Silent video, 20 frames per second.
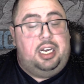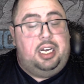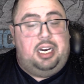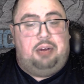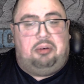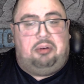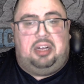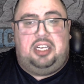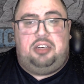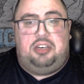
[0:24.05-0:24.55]
Now,
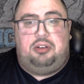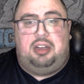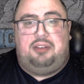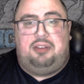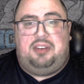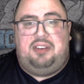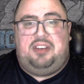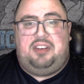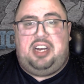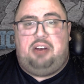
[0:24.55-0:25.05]
while I do love
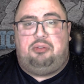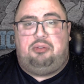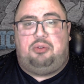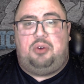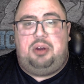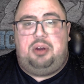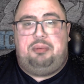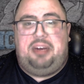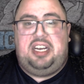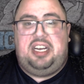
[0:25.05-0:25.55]
giving out
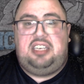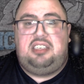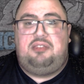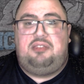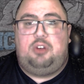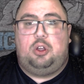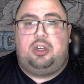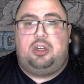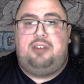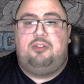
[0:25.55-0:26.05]
free picks, if
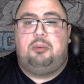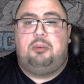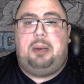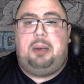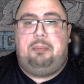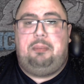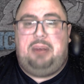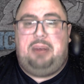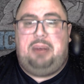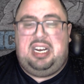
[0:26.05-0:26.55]
you're looking for my
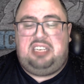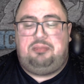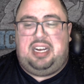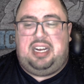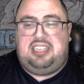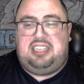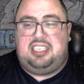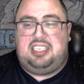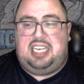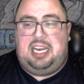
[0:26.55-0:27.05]
best
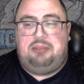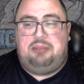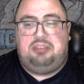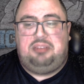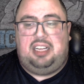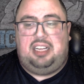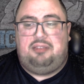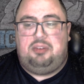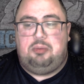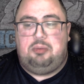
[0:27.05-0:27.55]
bets, the games I
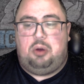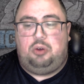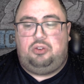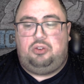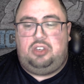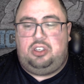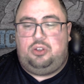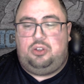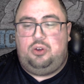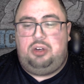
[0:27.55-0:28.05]
love the
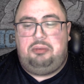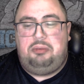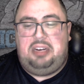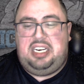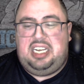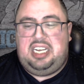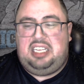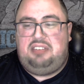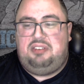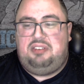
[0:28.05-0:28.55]
most, including my
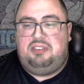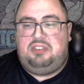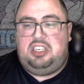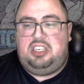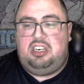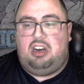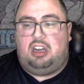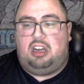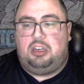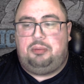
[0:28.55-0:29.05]
daily
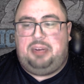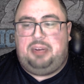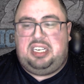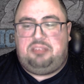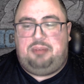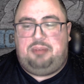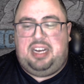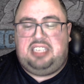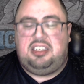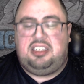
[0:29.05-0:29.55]
$15
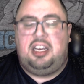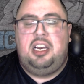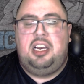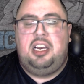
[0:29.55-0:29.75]
best bets,